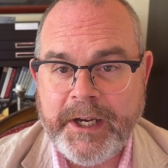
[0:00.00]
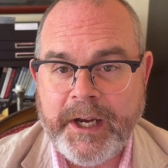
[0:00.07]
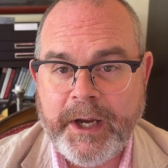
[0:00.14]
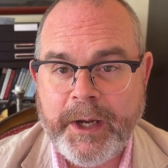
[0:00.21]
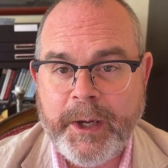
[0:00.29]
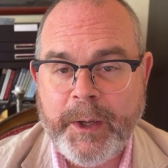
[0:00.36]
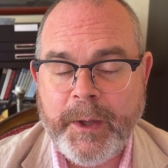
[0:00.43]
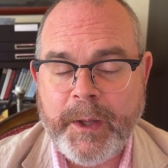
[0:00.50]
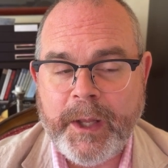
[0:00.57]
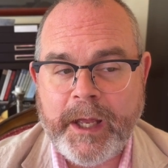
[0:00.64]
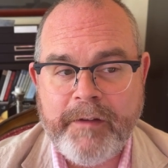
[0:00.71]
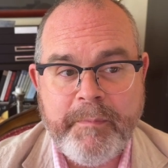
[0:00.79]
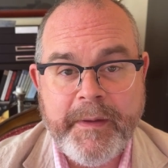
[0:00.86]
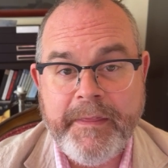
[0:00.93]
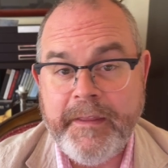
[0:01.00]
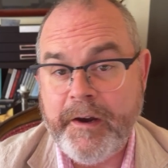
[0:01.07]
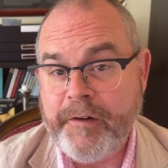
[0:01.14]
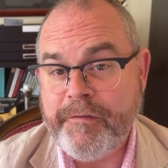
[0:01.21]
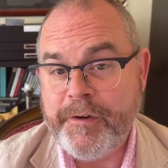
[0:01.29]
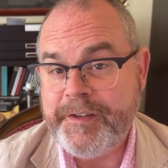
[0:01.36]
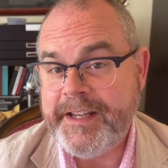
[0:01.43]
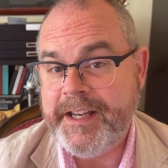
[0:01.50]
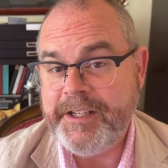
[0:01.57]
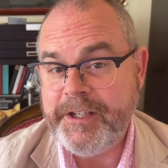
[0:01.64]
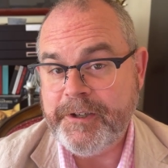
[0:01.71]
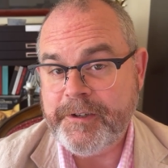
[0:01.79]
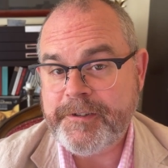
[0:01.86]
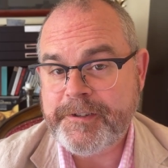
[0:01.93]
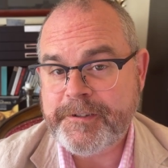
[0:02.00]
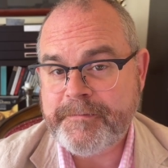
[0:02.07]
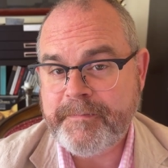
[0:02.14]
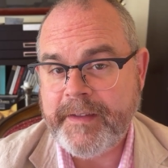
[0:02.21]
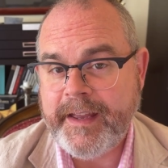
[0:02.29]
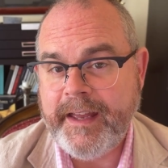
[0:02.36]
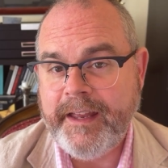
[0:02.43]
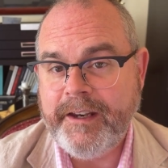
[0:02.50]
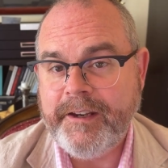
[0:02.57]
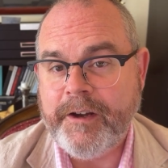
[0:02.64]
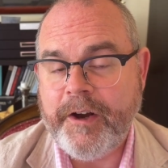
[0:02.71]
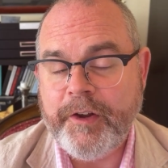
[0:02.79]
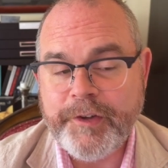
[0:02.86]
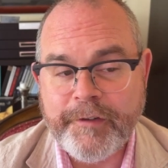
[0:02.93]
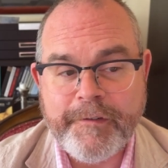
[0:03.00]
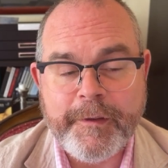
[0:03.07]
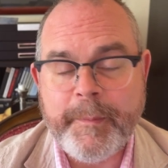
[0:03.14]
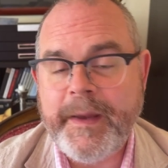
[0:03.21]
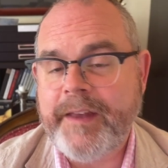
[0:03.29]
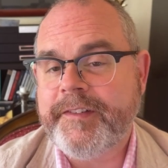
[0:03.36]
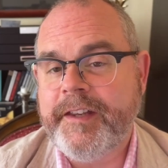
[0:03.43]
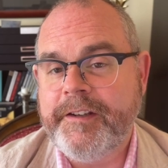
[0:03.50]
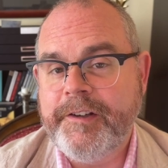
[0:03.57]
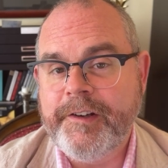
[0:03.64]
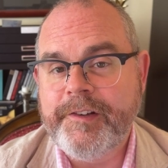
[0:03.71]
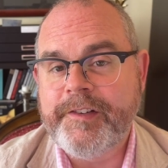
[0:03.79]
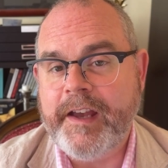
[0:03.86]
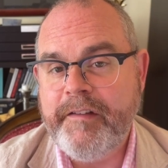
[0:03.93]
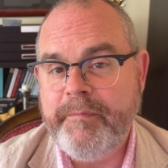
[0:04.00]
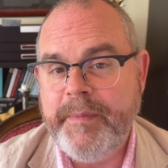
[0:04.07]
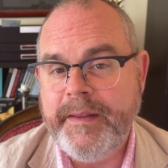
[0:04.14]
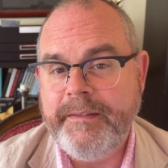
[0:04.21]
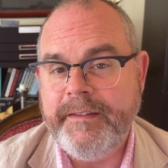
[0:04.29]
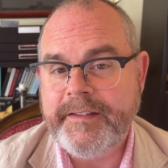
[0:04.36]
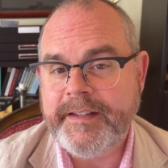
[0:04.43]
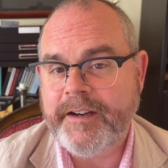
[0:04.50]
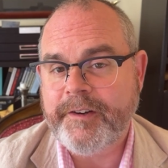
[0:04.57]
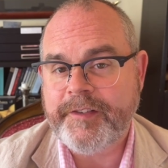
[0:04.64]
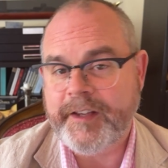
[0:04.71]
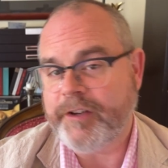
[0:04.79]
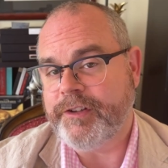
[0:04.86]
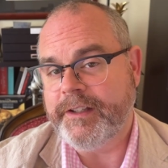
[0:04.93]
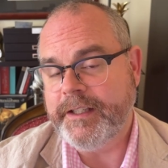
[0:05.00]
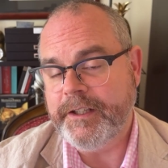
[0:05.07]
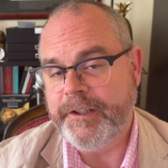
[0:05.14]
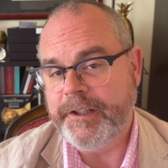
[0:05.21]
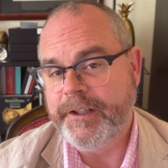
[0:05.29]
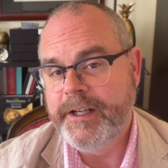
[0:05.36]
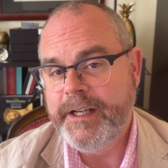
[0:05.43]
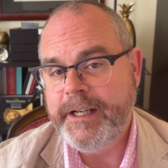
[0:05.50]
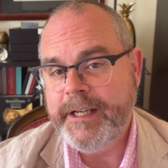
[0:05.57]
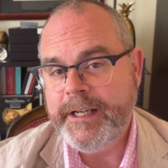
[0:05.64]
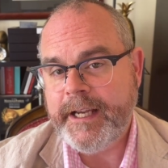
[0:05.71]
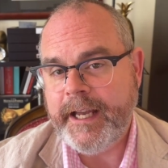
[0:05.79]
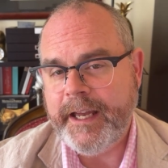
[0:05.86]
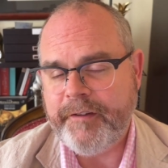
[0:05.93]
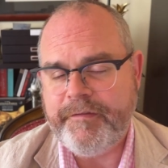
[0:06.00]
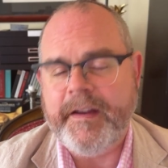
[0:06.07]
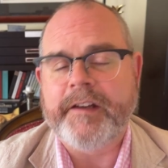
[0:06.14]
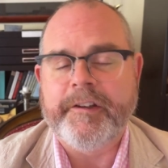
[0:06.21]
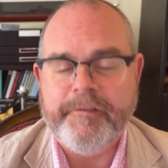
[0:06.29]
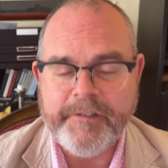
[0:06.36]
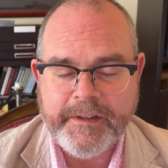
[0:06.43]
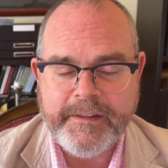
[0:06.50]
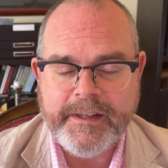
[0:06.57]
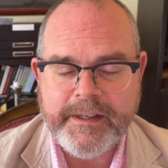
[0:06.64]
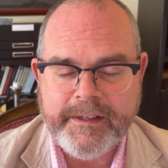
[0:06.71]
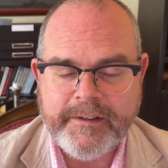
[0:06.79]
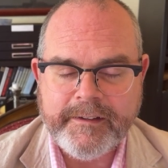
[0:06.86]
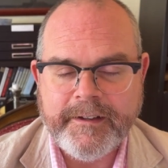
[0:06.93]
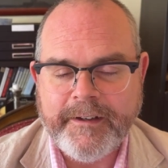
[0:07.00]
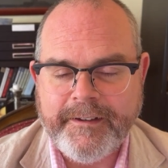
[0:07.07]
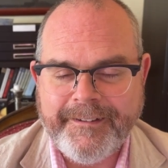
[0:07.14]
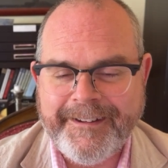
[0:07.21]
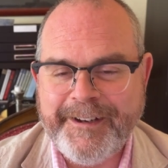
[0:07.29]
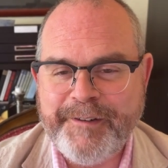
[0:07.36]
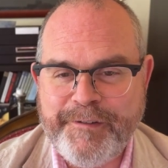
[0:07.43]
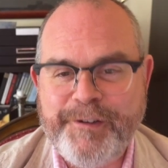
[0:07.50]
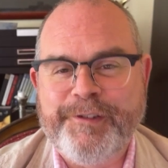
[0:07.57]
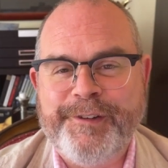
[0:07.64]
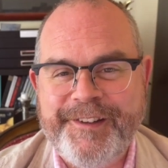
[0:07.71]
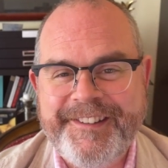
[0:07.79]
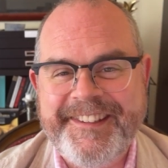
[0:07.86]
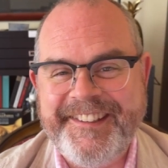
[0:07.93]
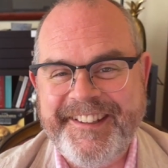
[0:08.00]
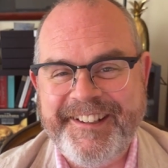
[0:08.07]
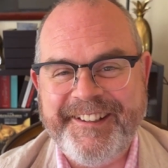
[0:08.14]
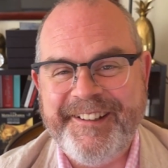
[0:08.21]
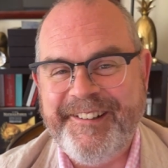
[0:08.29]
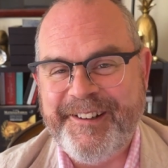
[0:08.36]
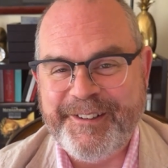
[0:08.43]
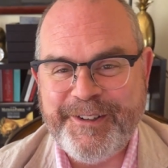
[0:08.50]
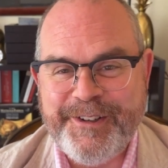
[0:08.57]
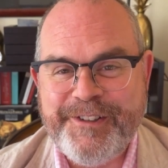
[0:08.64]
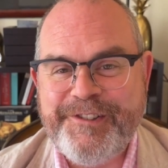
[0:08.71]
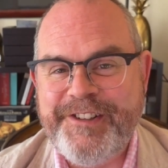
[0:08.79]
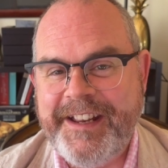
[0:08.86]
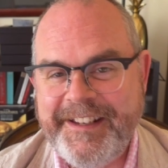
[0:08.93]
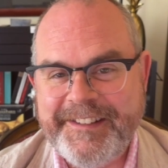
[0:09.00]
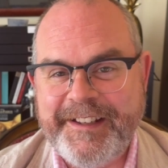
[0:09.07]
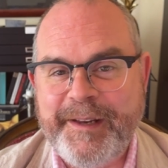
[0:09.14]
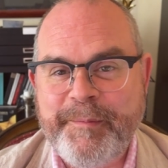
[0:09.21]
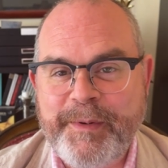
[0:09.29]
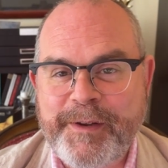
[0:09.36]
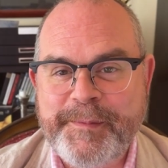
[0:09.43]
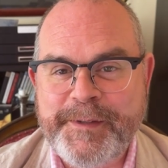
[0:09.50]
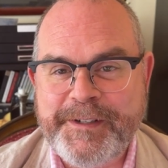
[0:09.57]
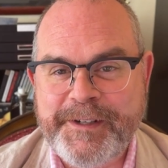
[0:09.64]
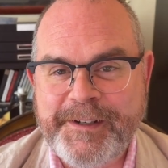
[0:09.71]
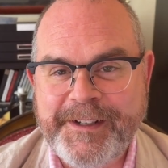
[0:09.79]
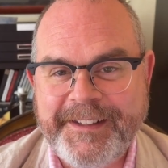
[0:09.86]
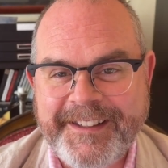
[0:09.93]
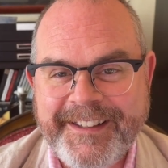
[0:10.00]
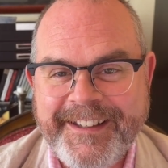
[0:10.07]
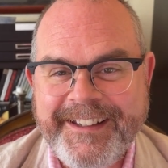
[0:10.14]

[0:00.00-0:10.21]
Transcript: I've been there for 10 years, and also for the past 10 years, I've been the tenor section leader and effectively the unofficial assistant conductor at Shadyside Presbyterian